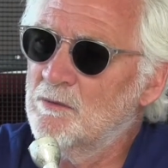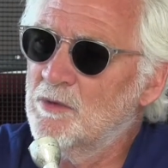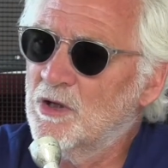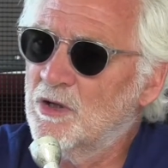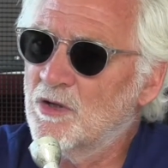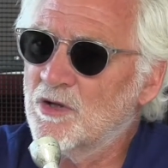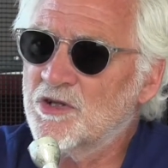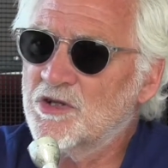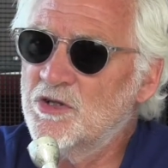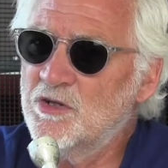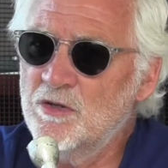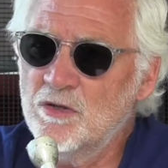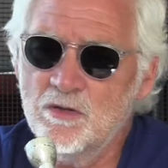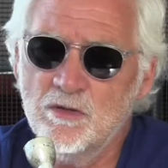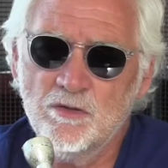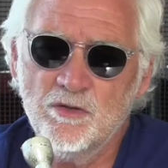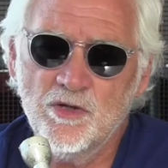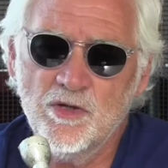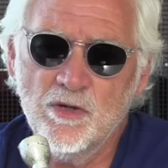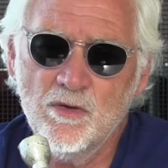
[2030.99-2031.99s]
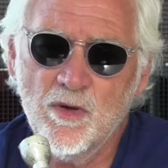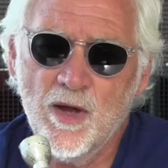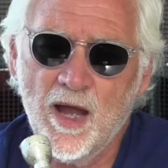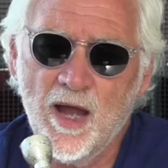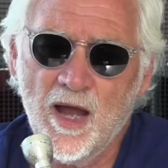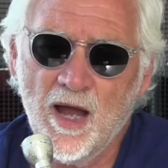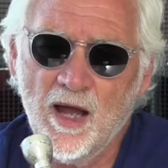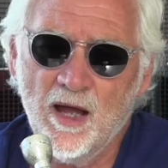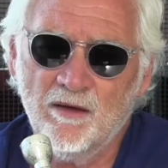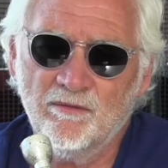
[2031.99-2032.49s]
Because you, you
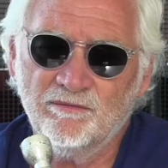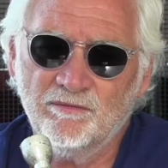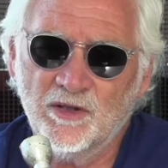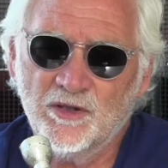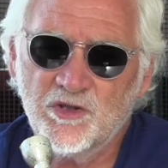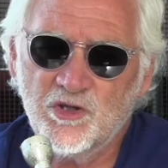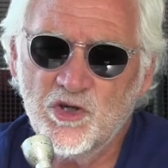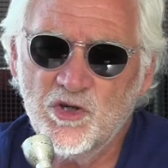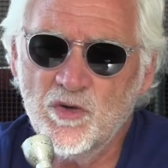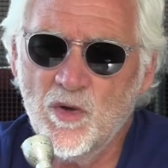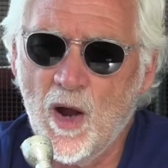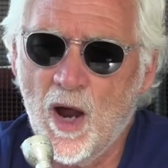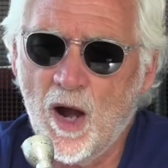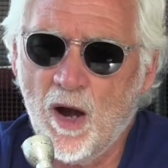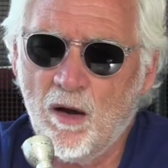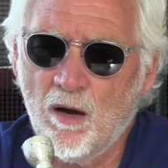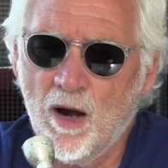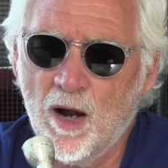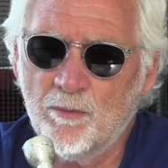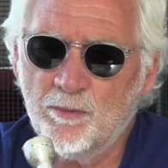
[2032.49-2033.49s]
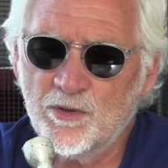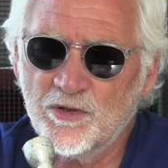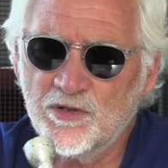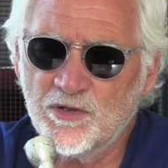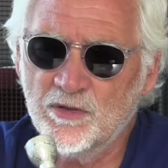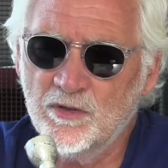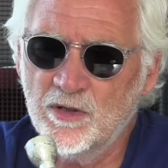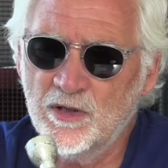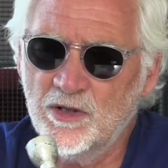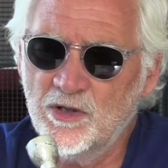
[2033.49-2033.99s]
have a two hour
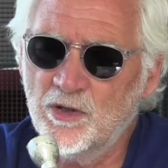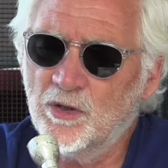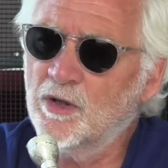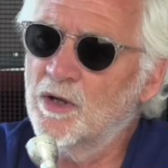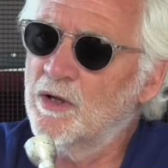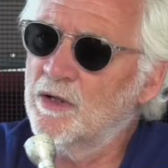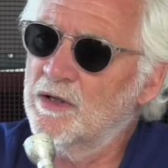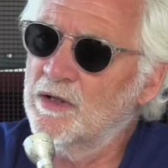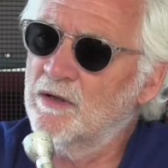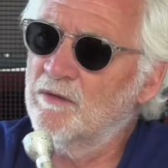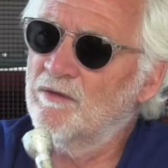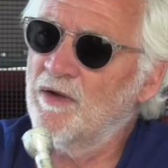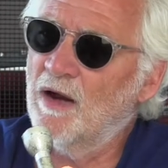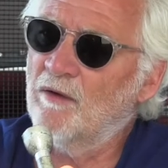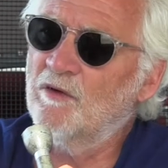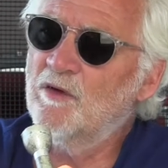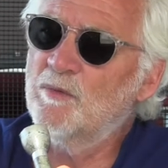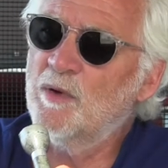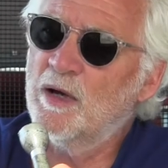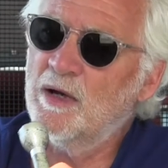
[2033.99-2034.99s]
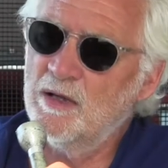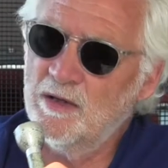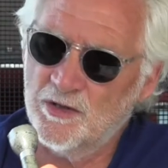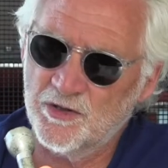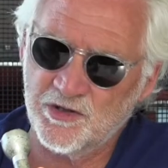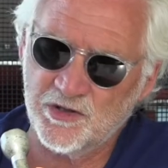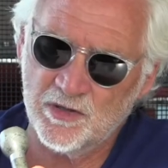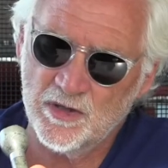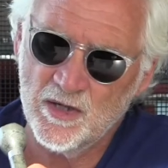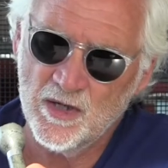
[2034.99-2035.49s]
opportunity. You're going to give everybody
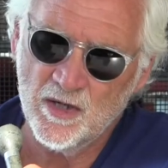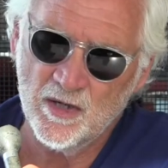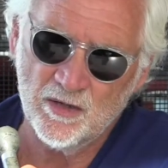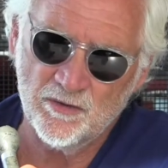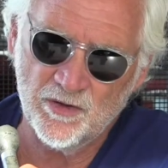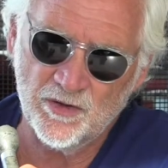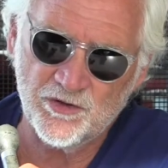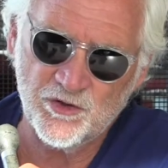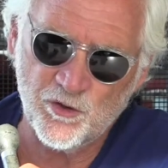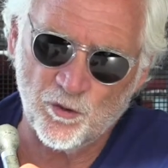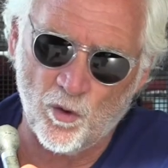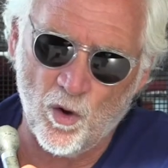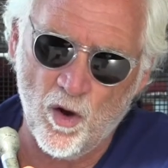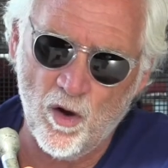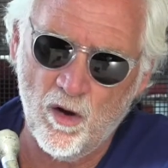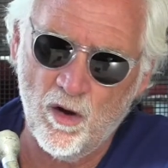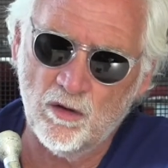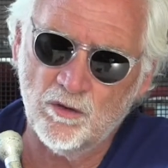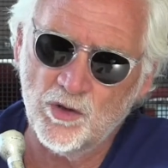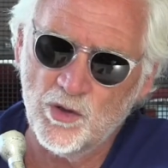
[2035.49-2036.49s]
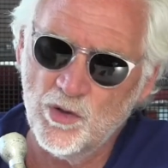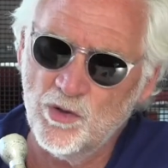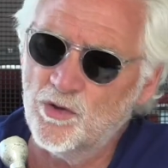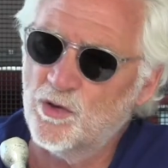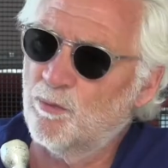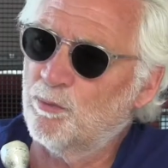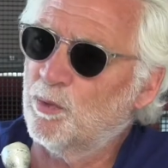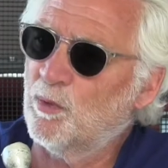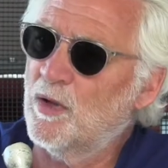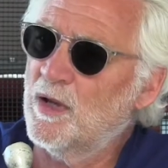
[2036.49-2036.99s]
this, the draw, who
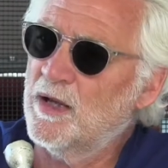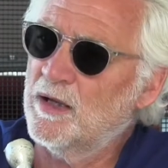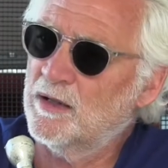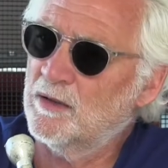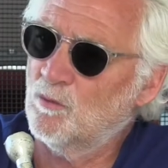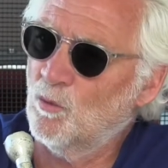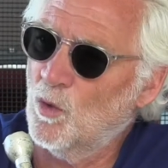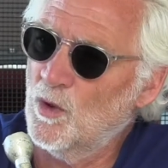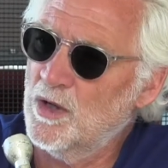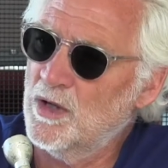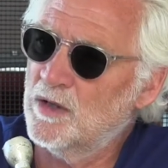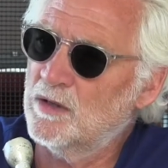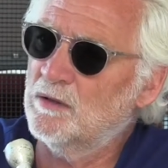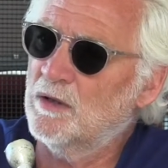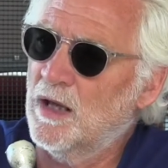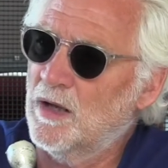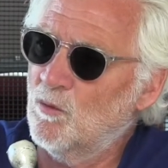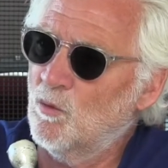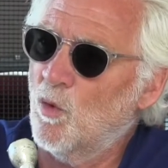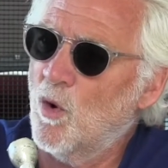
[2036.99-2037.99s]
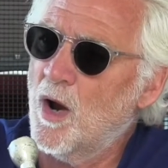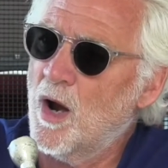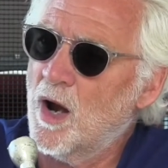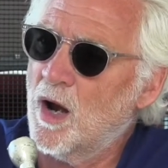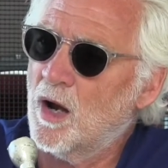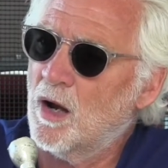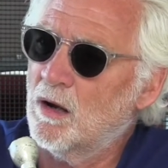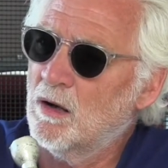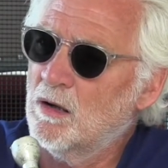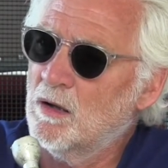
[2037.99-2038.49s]
they're playing, and when and
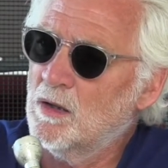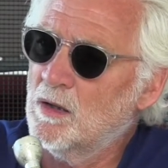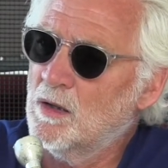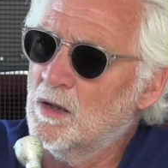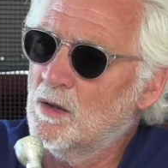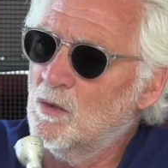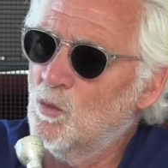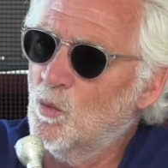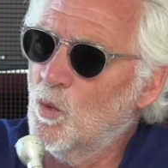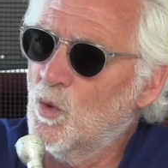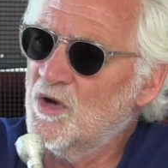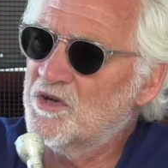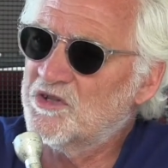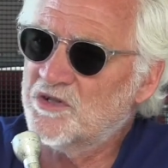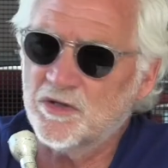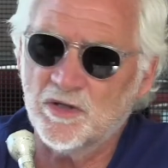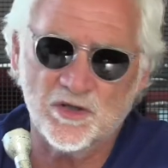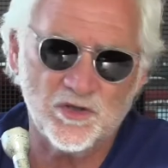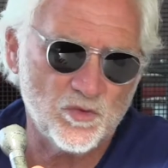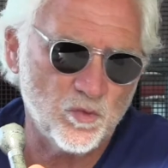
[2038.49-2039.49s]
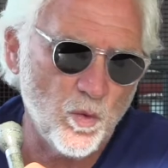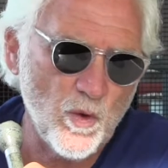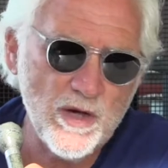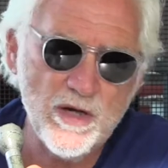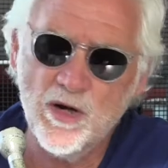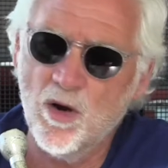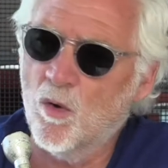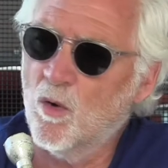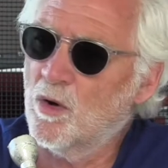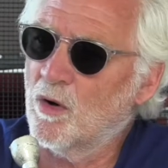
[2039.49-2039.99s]
where, mm -hmm. which, as we
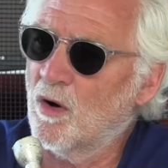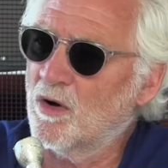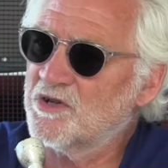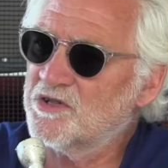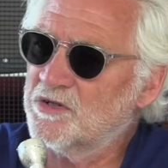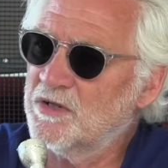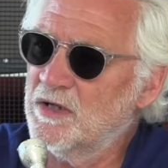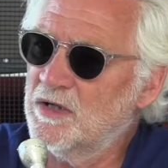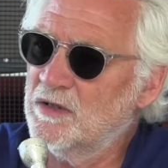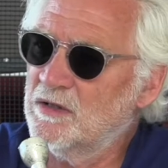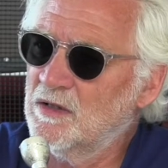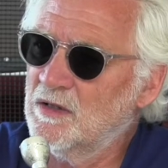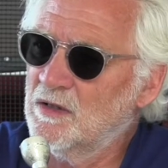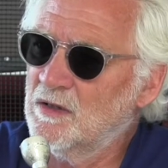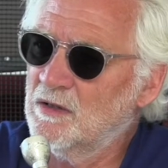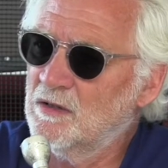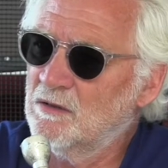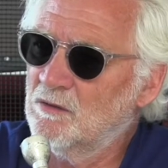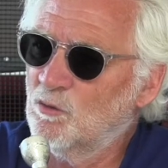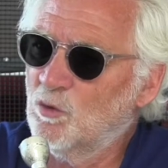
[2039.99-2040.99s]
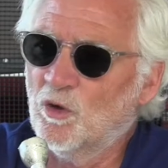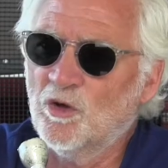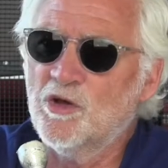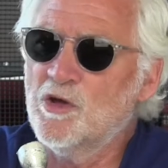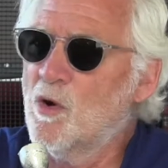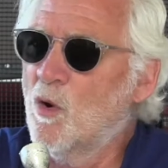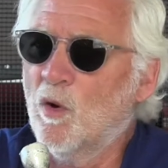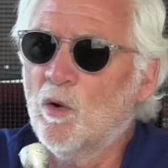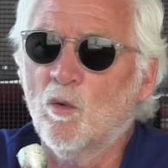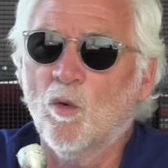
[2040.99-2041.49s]
know in our state, we're
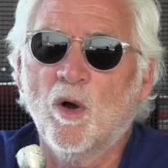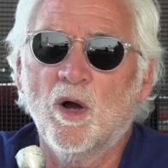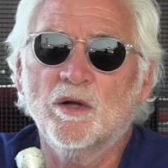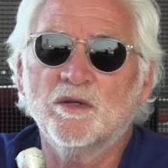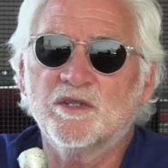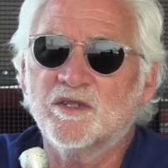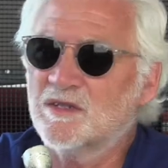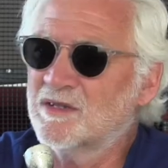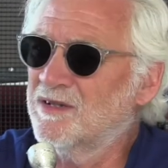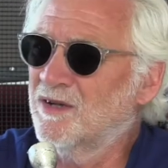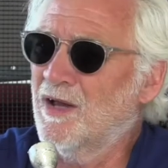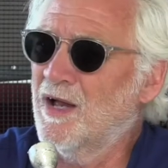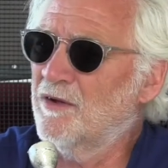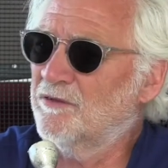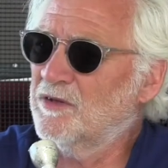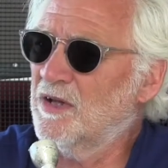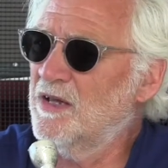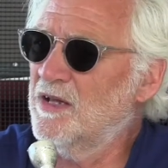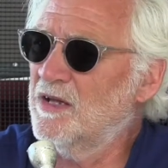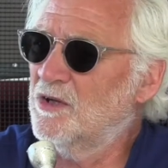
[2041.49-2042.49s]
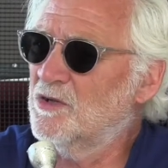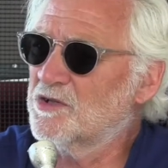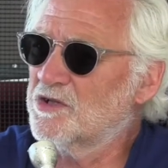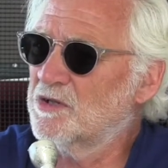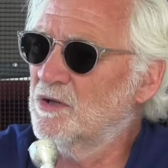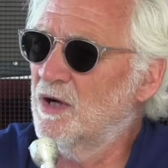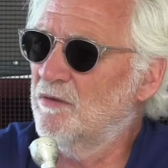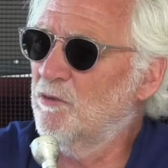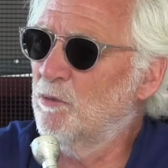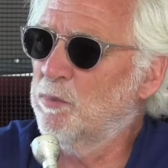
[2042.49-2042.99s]
the only ones left, I think, who
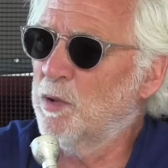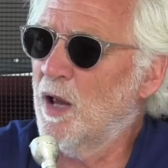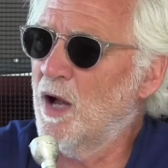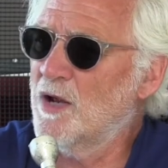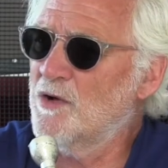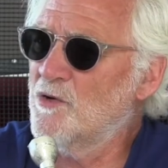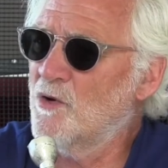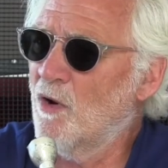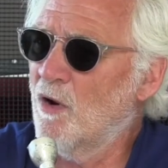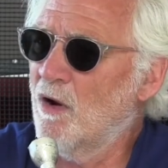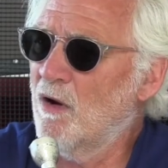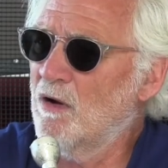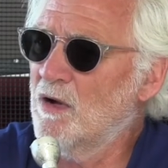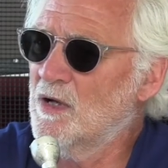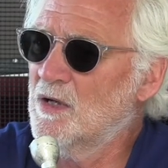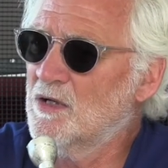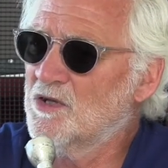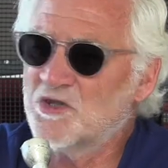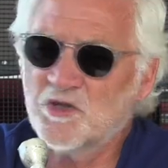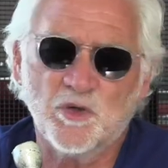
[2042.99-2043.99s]
still have a blind draw. Right.